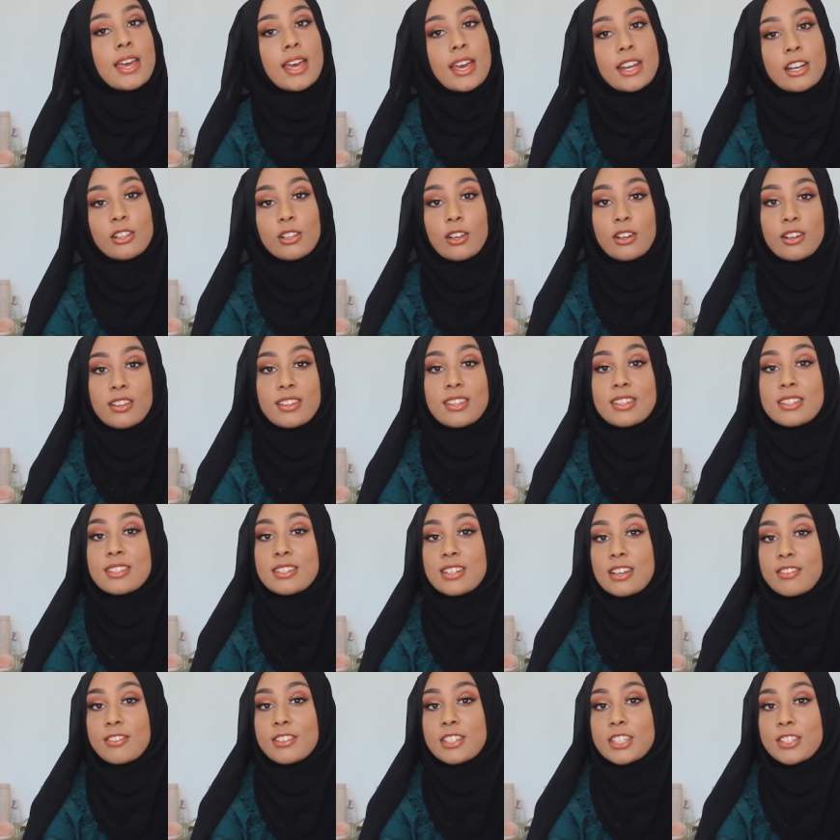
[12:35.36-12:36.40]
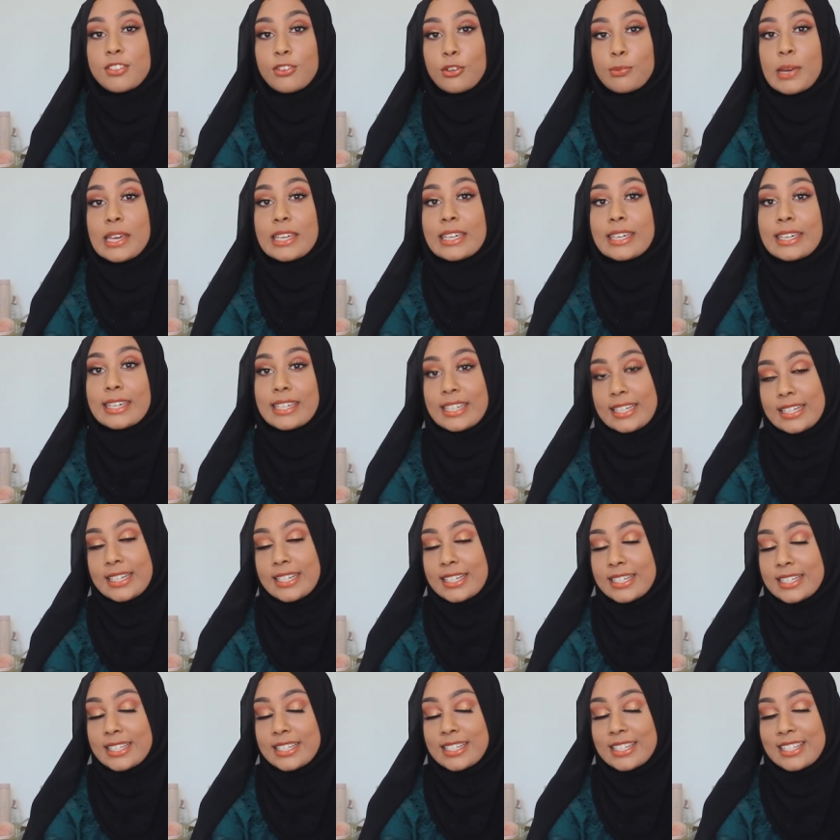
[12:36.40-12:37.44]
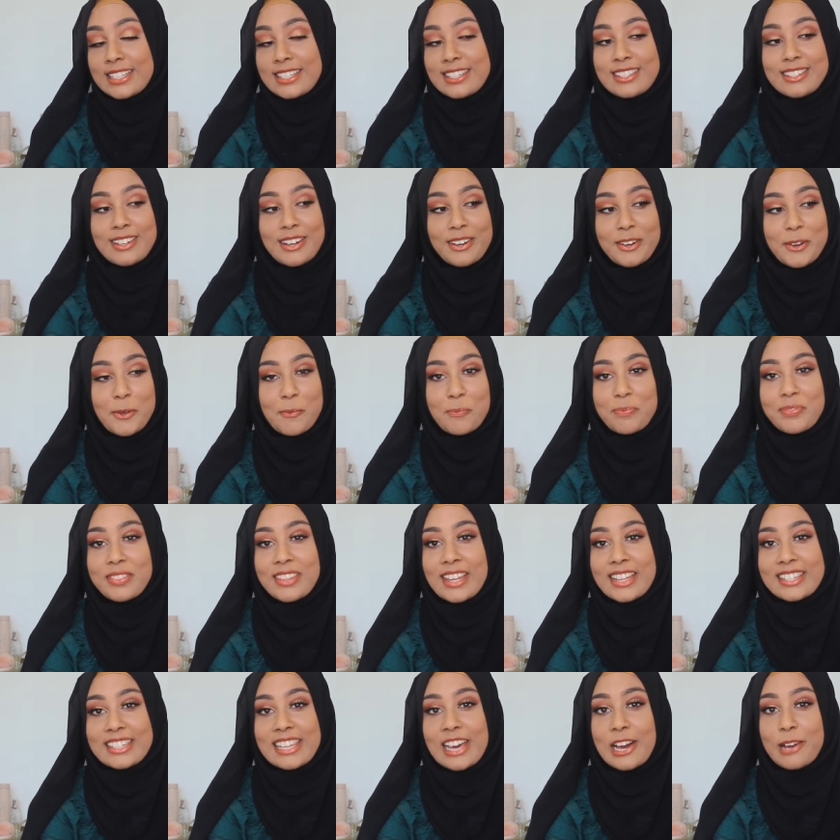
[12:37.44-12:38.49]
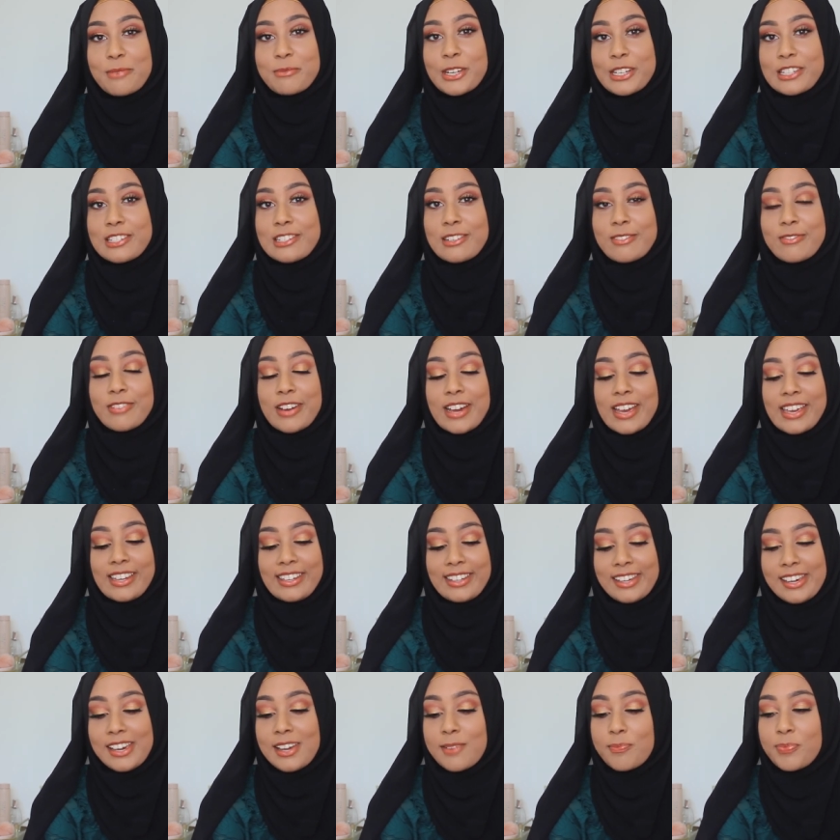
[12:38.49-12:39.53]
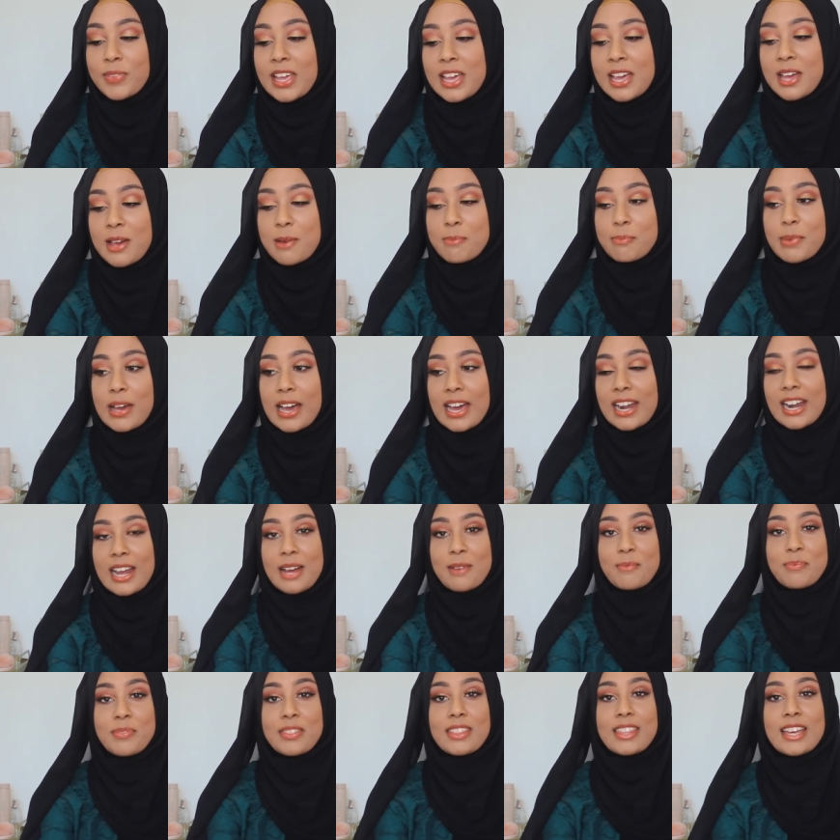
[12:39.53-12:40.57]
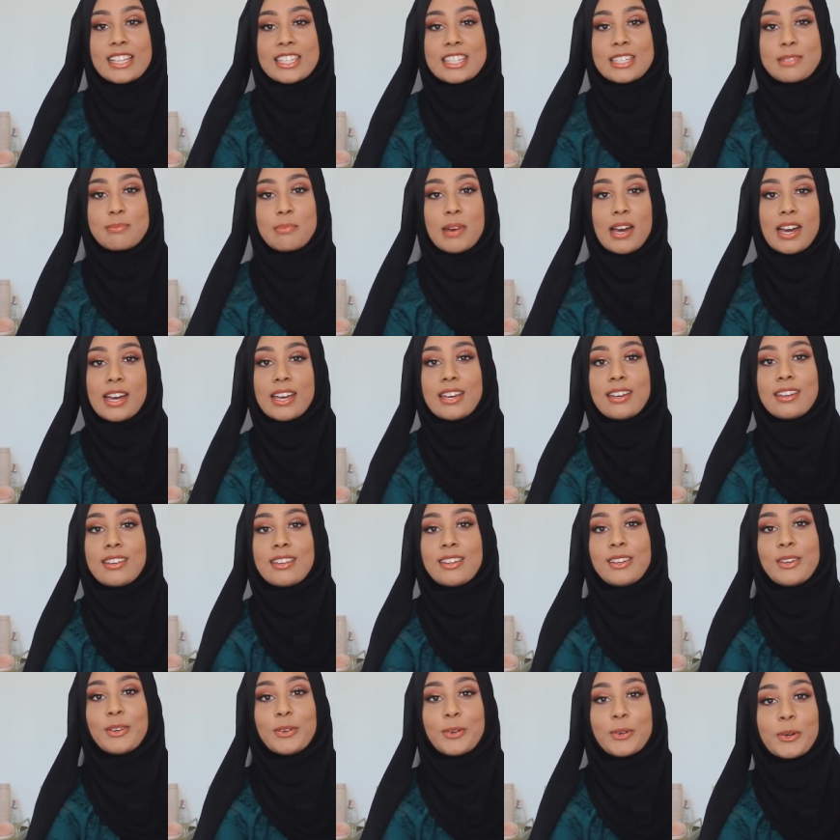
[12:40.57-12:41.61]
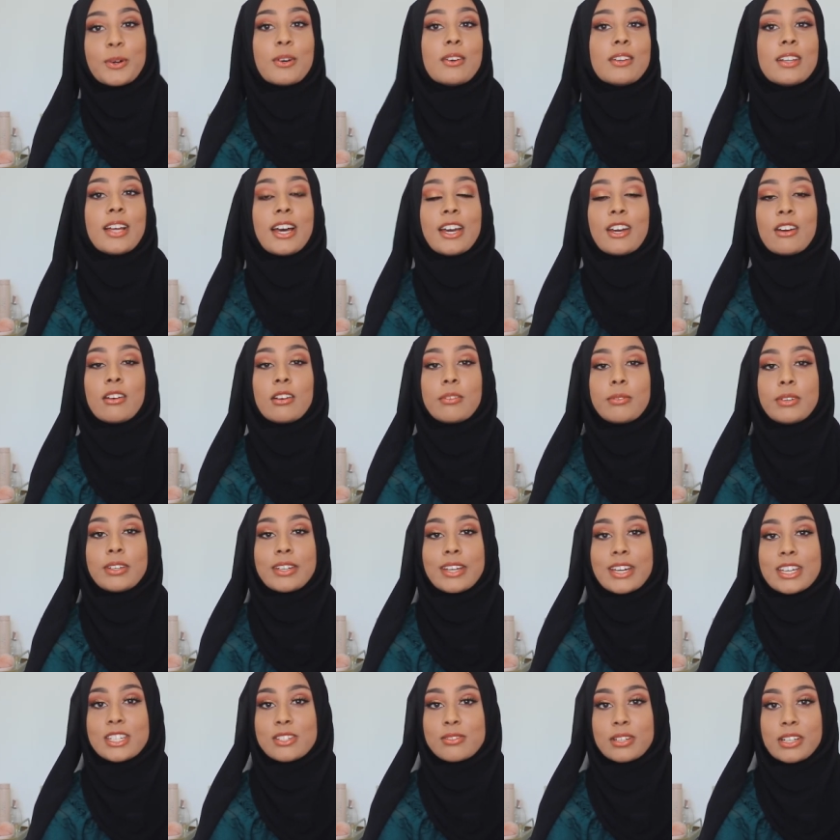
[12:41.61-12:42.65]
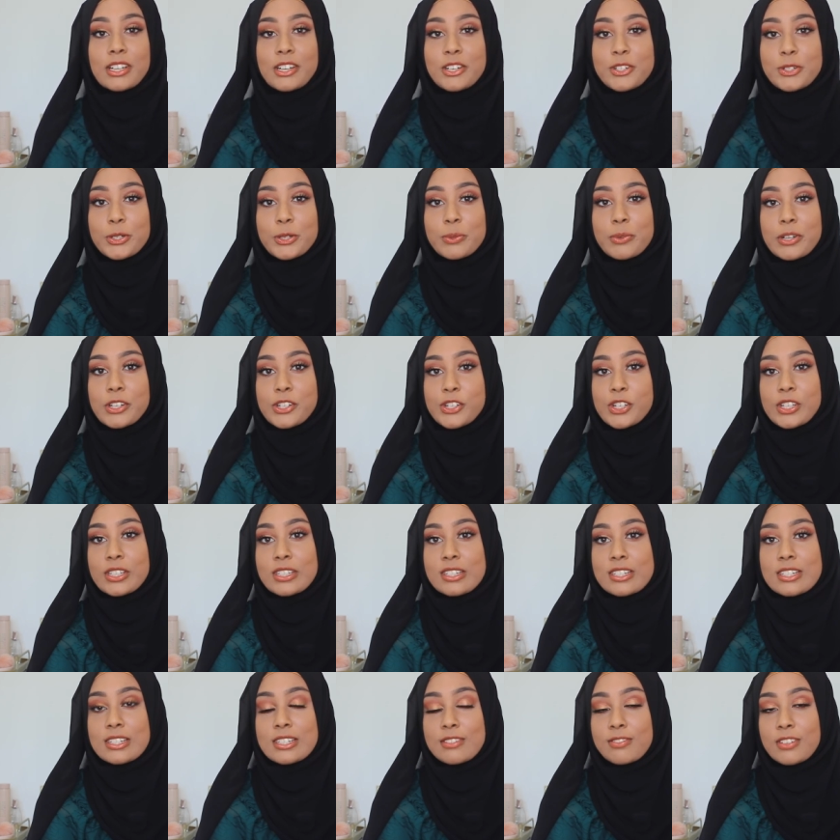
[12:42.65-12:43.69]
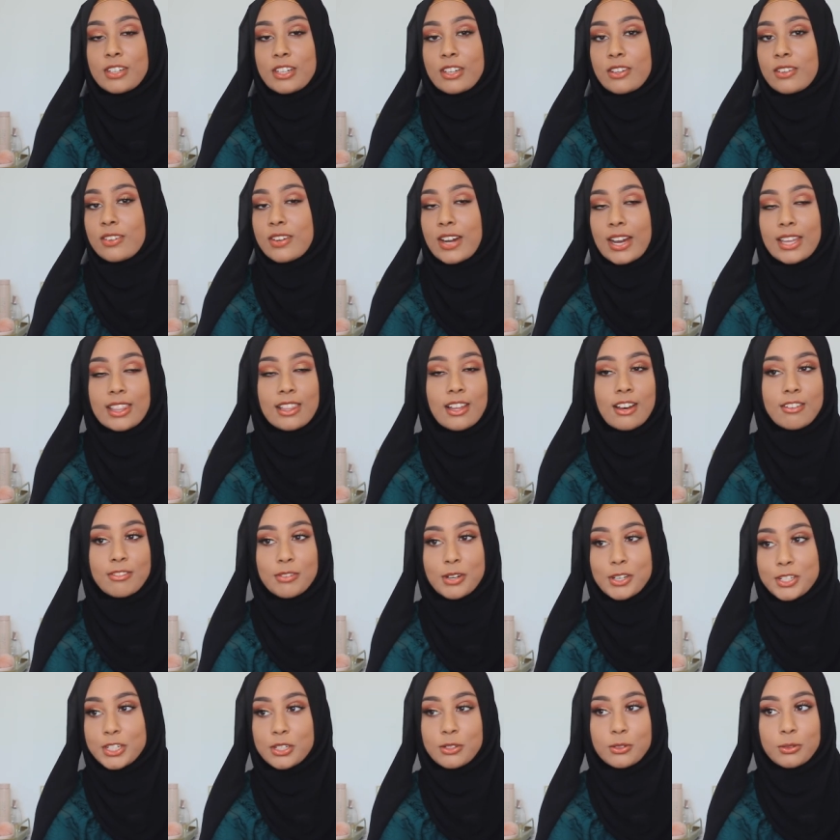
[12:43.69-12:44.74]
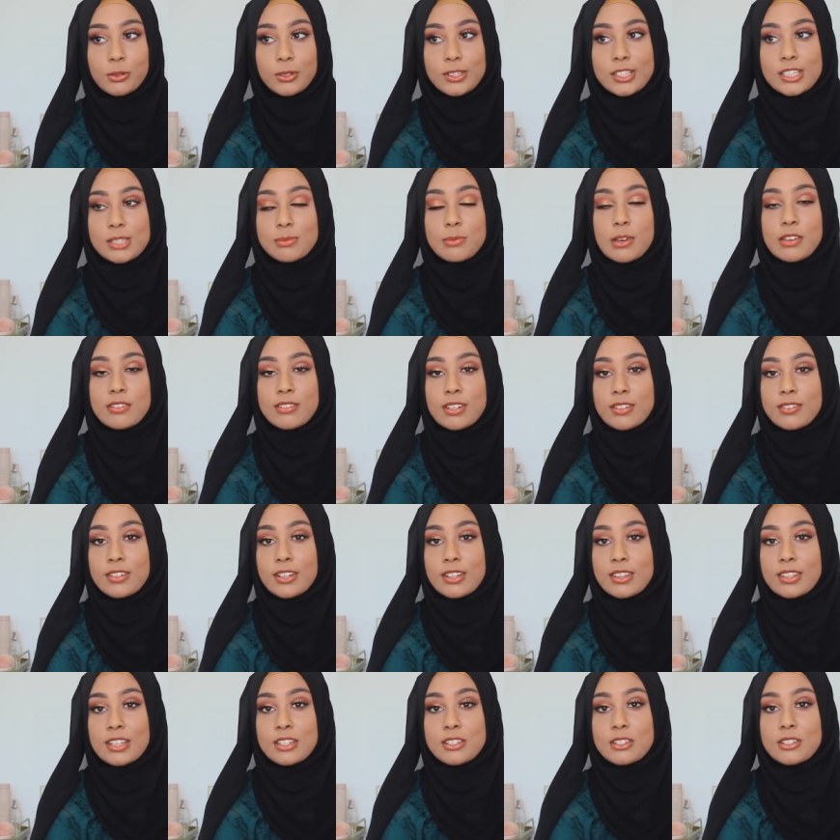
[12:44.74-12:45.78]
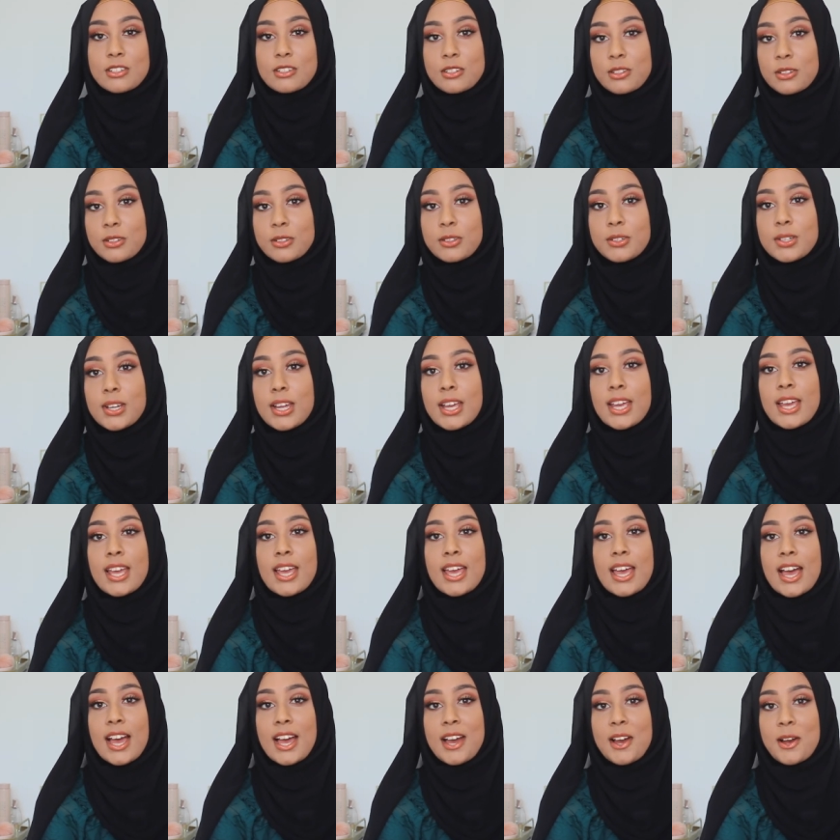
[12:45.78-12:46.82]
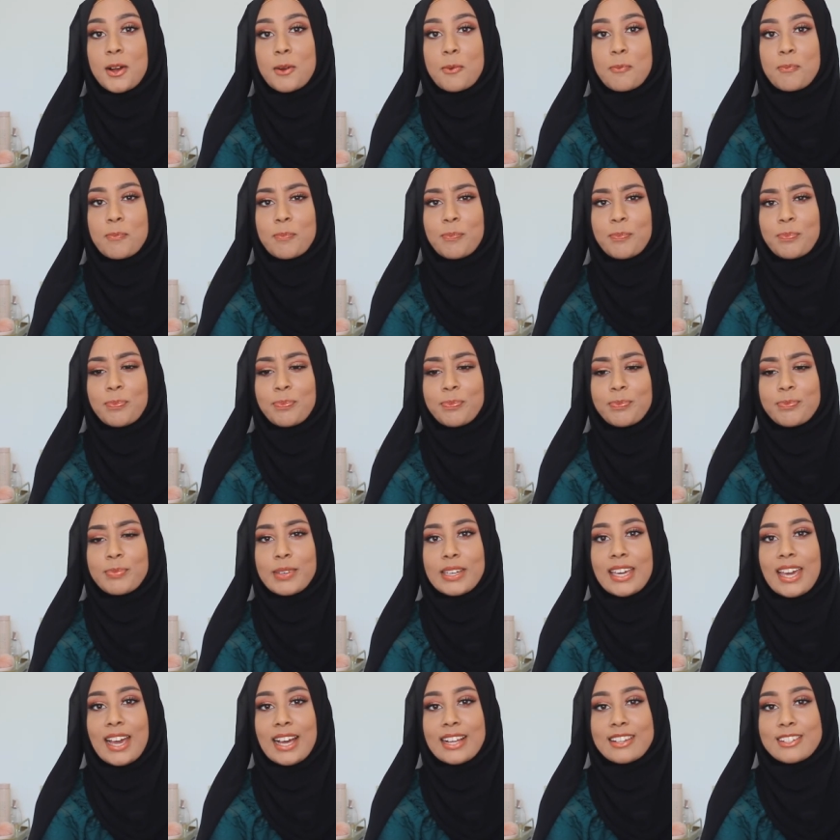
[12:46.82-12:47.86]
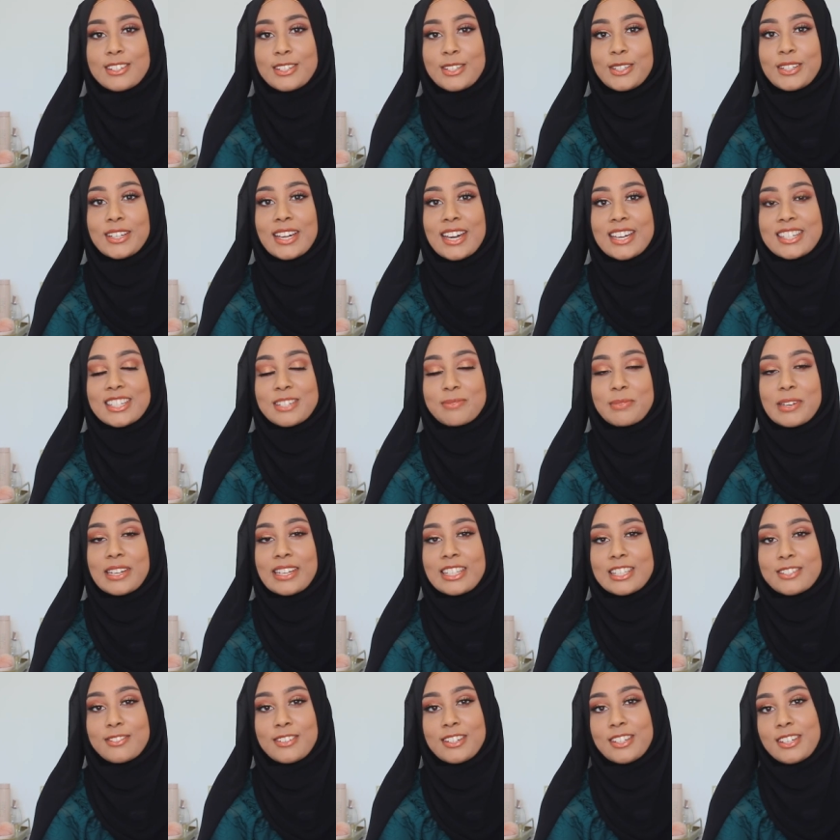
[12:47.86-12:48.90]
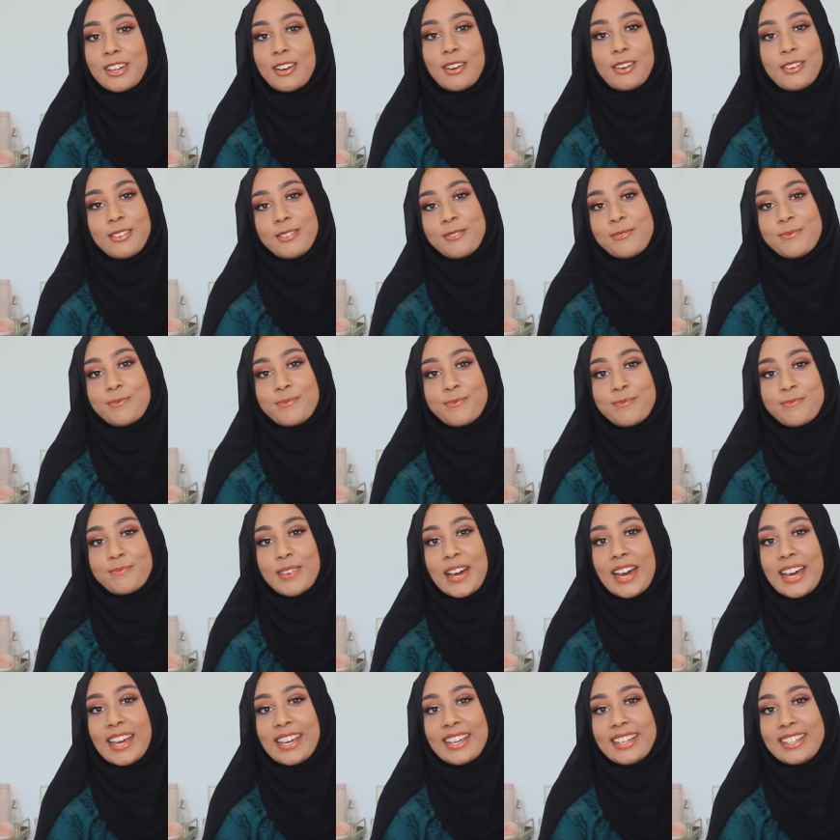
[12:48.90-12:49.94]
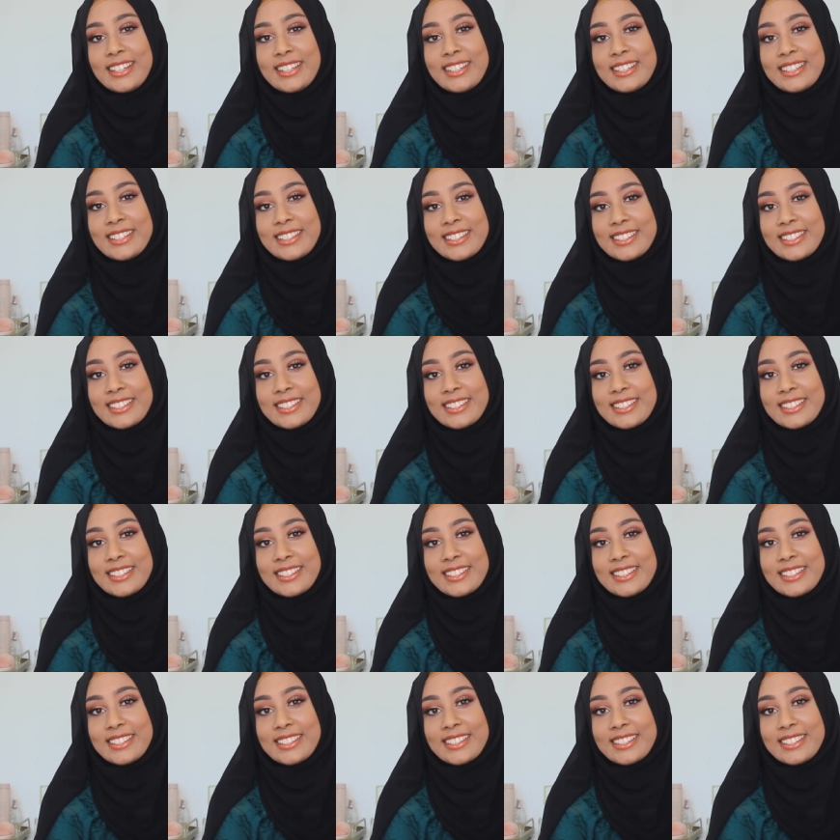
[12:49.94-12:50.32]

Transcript: and a lot of the stuff is for my kit, so that's how I'm justifying it. But um, that's my haul. I hope you guys really enjoyed watching this video. I love watching hauls. It's my favourite thing to do. Um, but yeah, I'll see you guys in my next video. Bye!